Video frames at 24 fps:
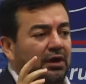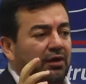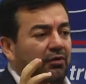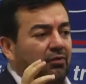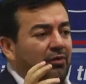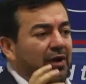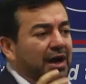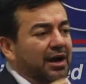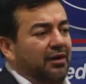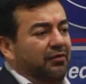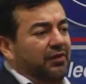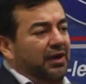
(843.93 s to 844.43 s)

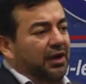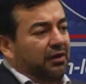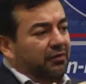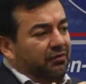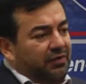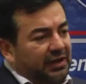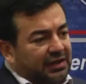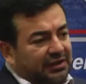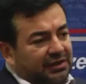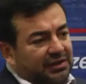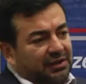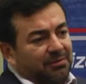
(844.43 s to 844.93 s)
where we are
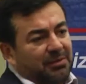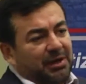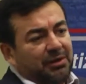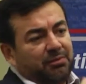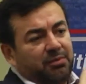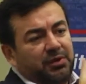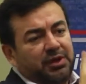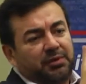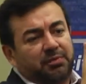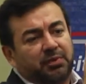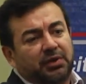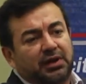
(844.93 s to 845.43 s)
victim and
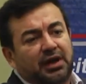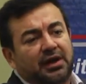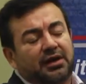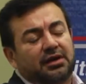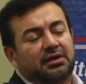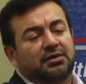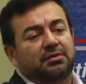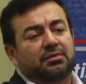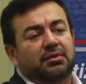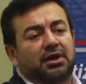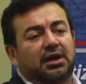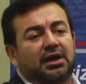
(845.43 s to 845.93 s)
people
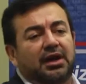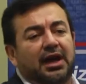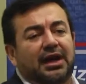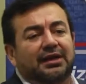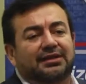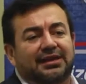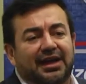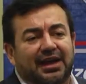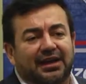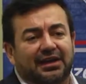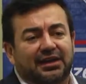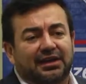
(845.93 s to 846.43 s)
are
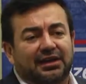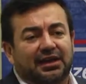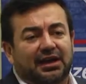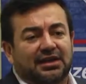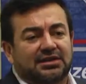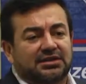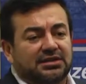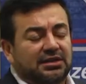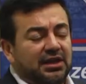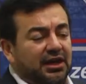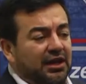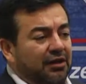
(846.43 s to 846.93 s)
attacking
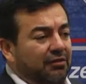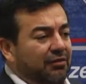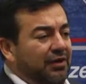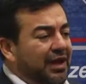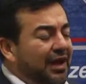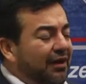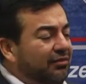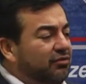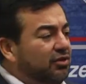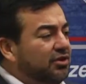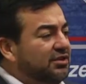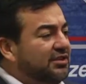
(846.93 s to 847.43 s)
us, we
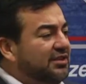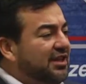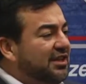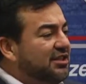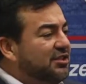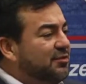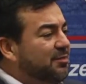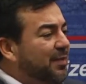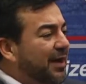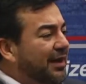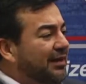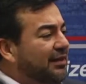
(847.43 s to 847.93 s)
have to
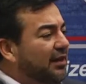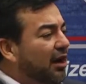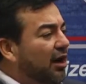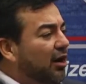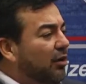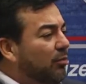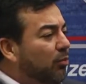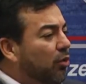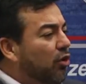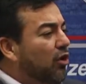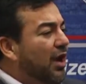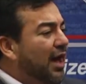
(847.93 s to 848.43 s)
suspend
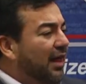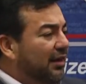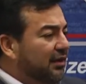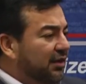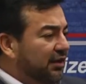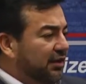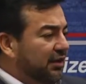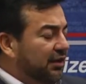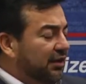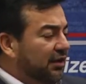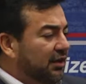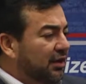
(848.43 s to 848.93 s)
our
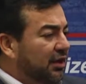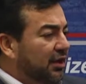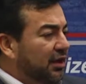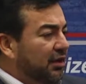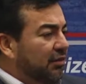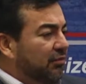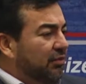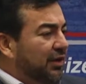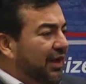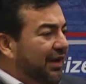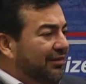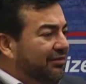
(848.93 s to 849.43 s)
morality.
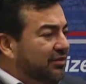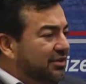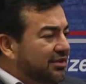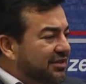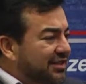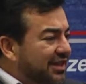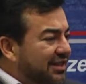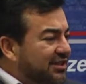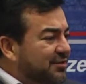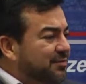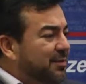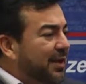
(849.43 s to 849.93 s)
We have to
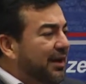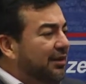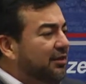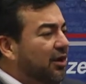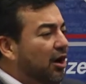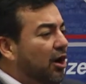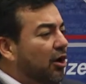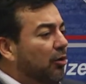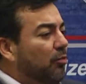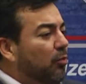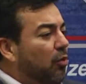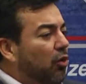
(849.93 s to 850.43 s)
suspend
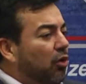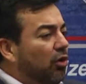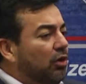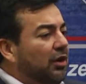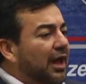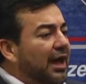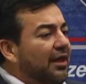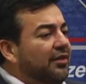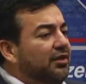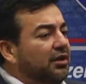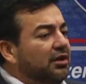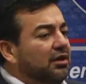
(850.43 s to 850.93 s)
our moral
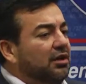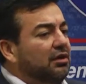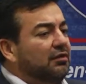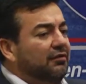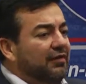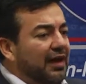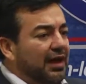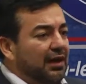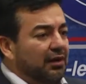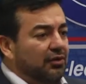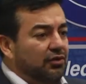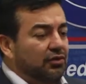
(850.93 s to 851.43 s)
ethical
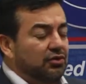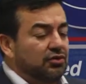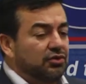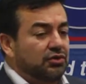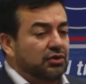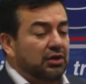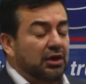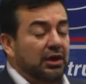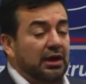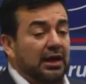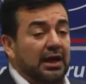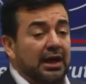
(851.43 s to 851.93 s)
values.